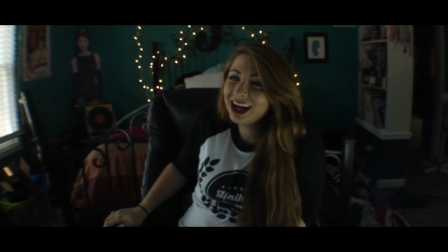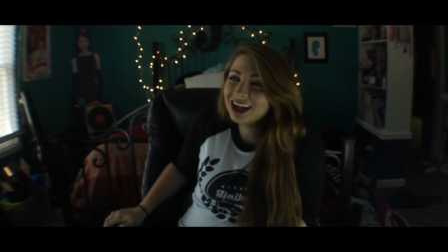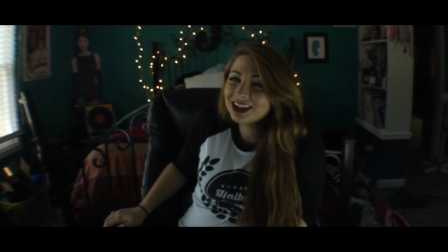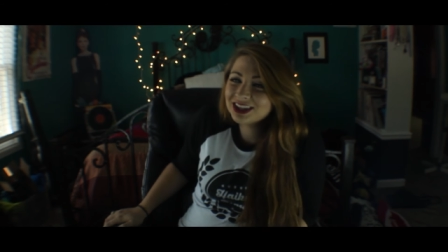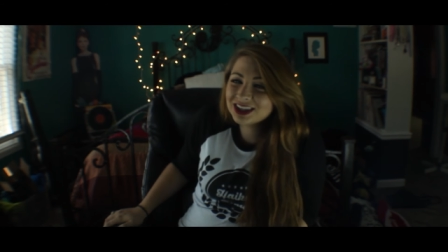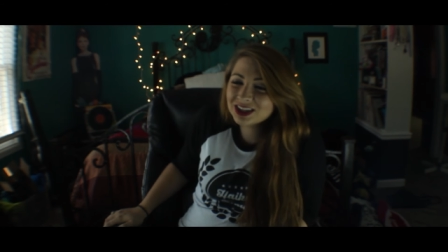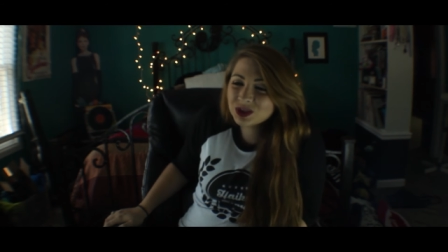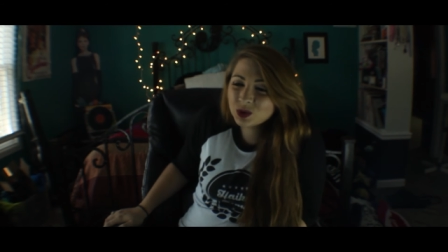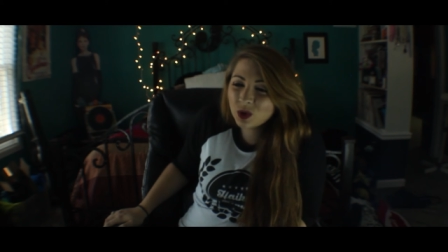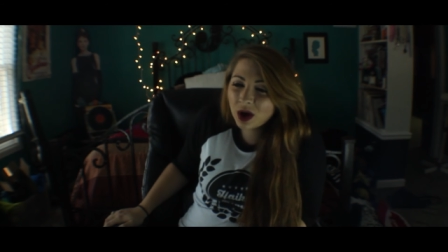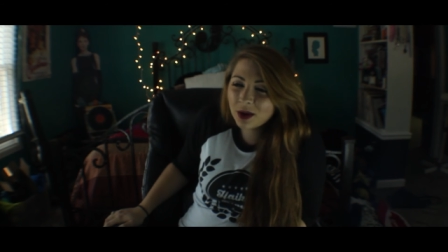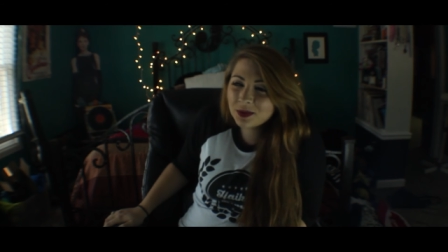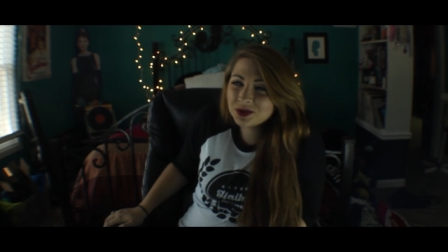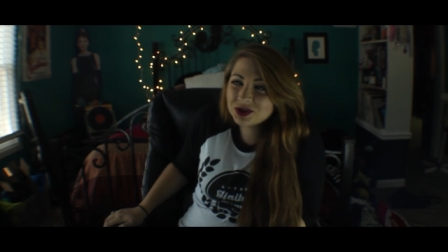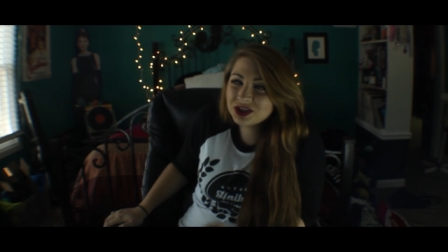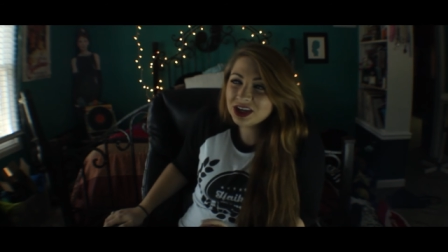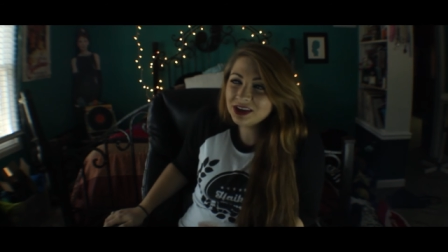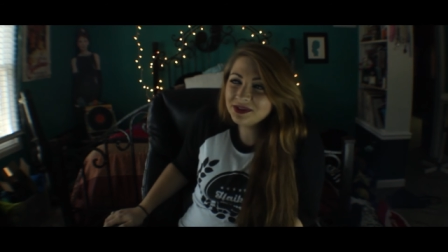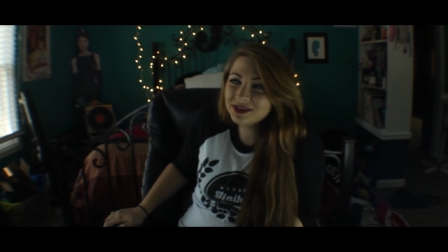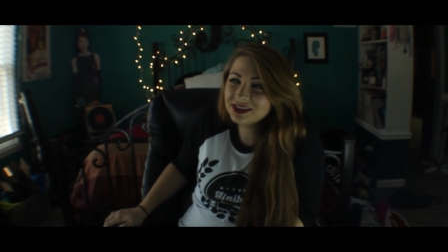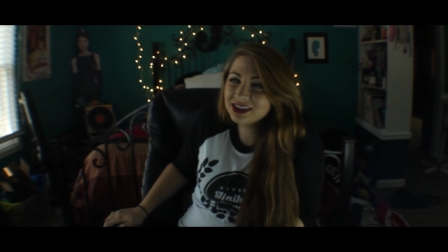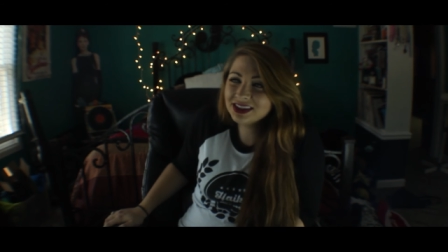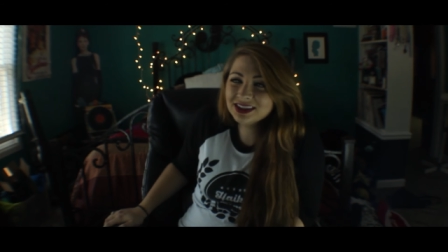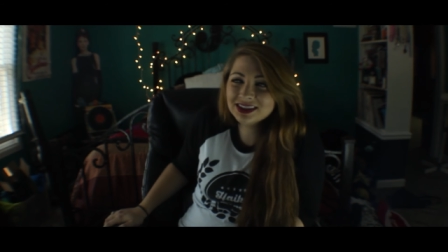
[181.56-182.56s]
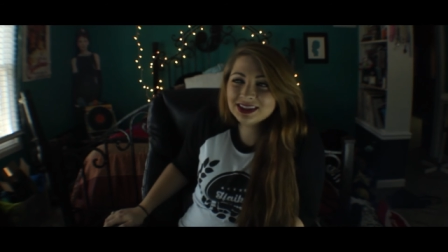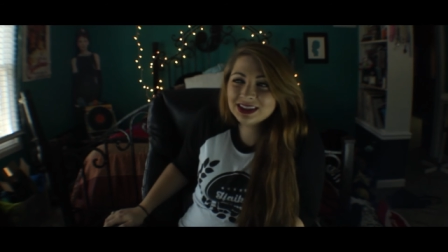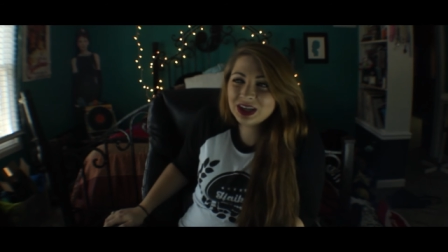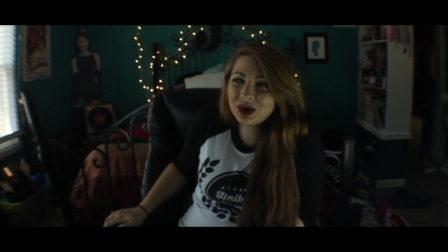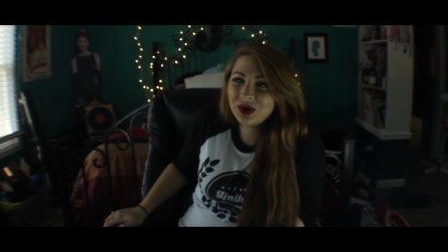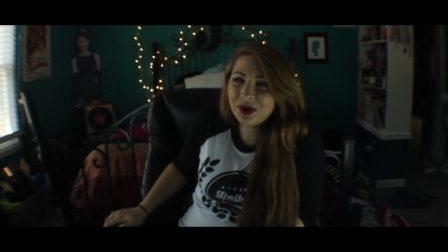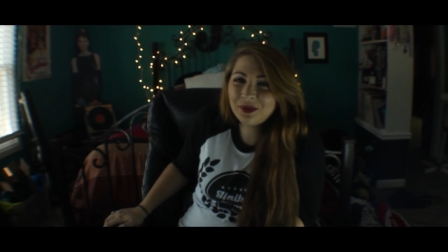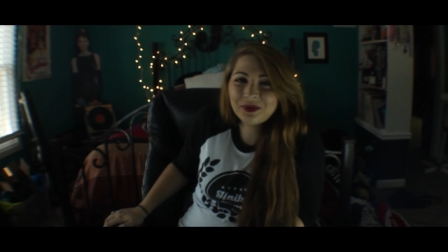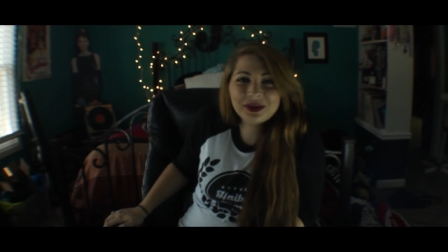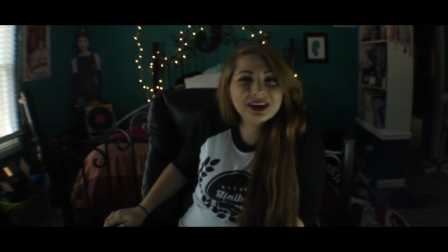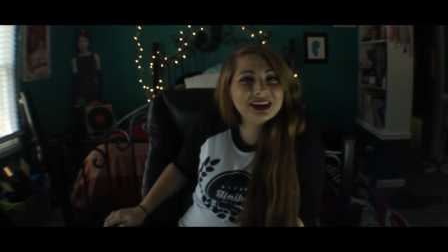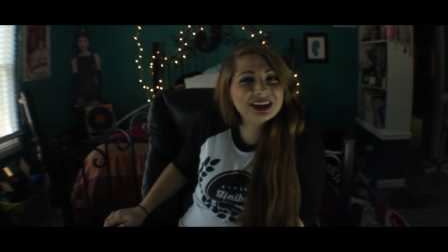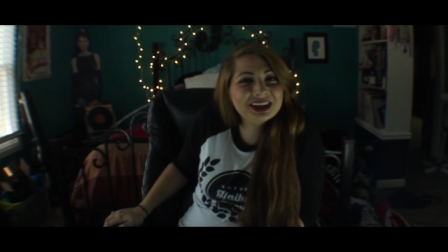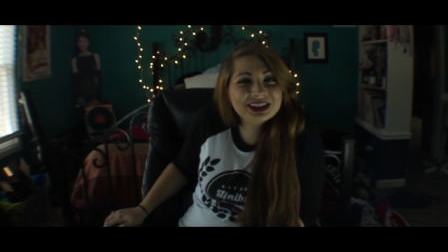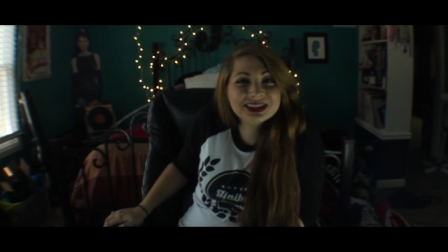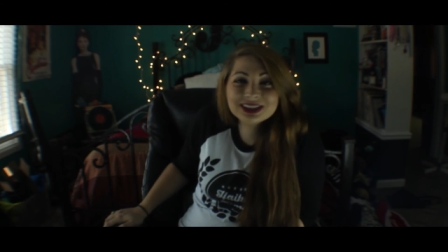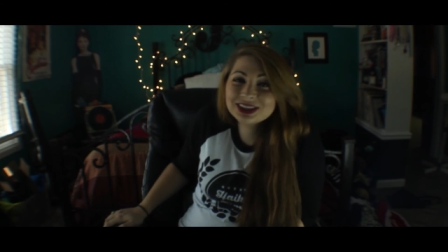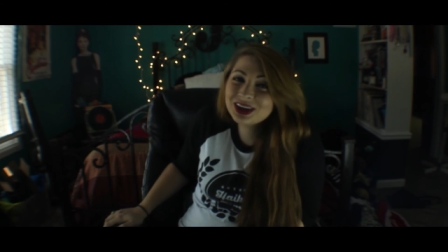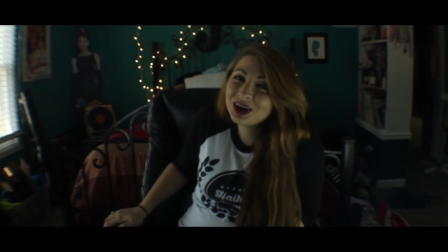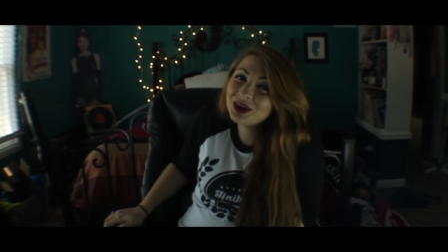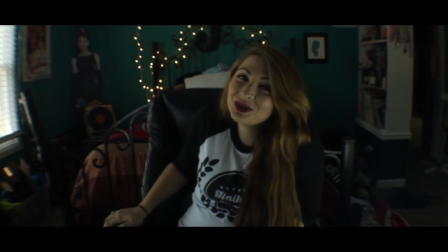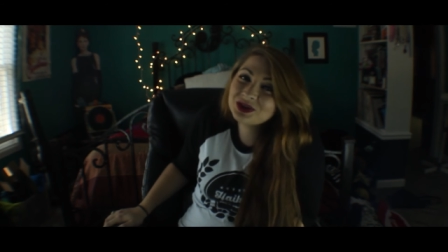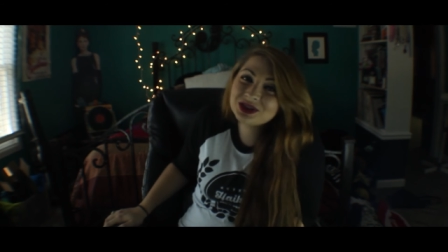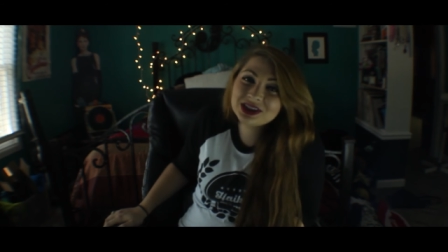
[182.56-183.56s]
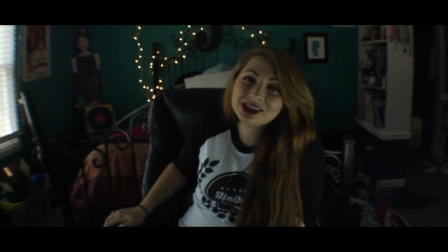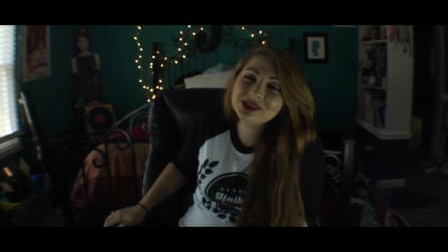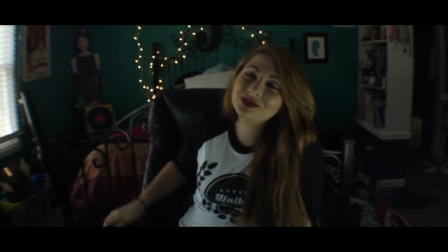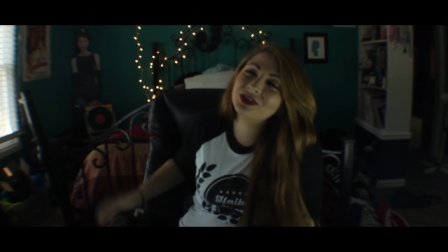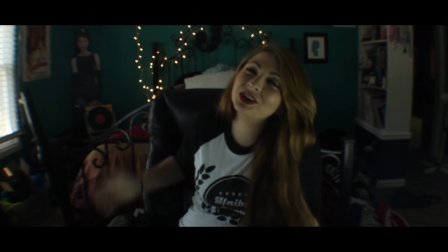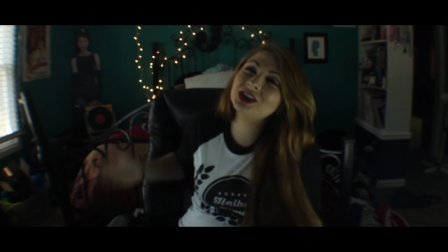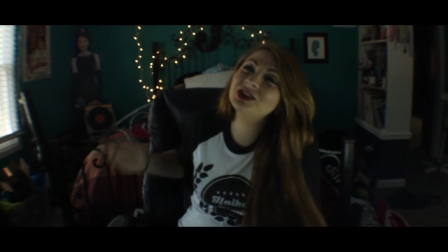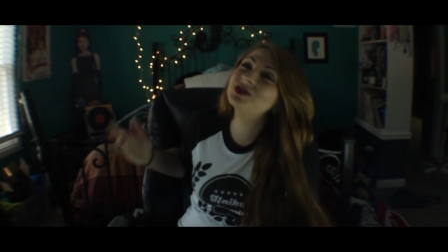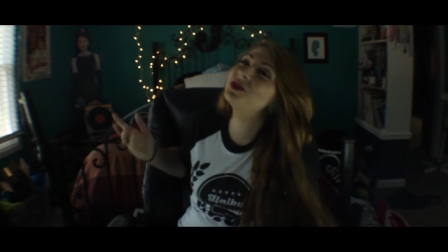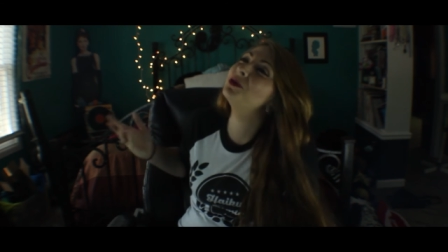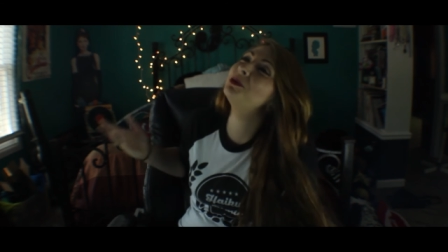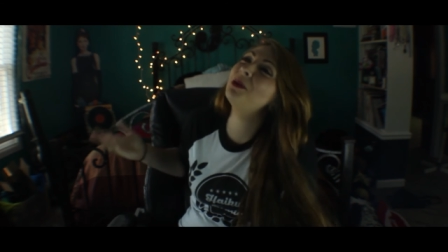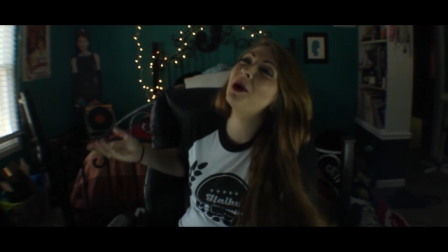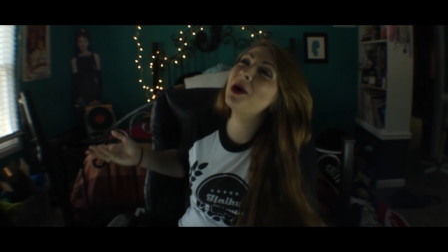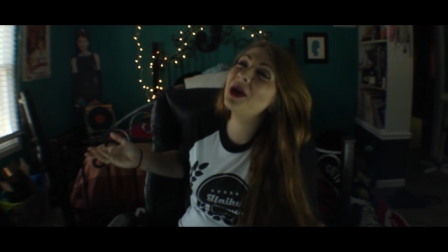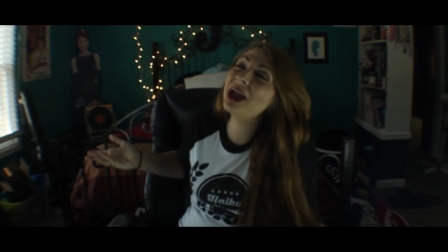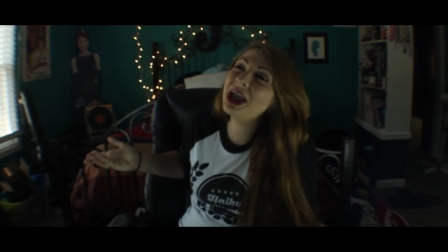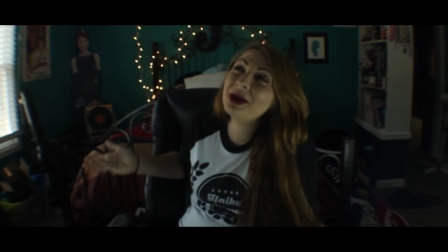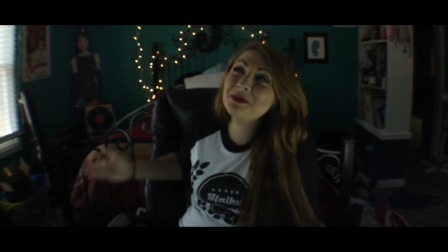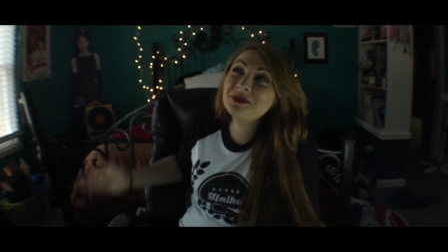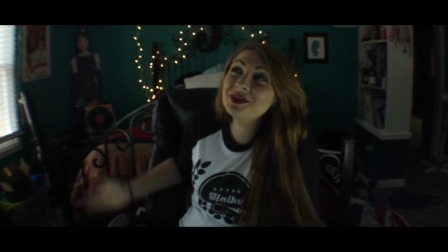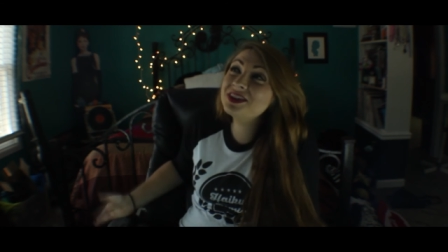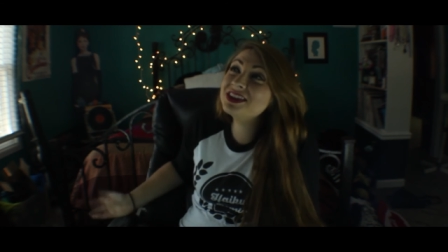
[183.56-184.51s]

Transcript: to swap shifts and so I'm gonna get to go to the first football game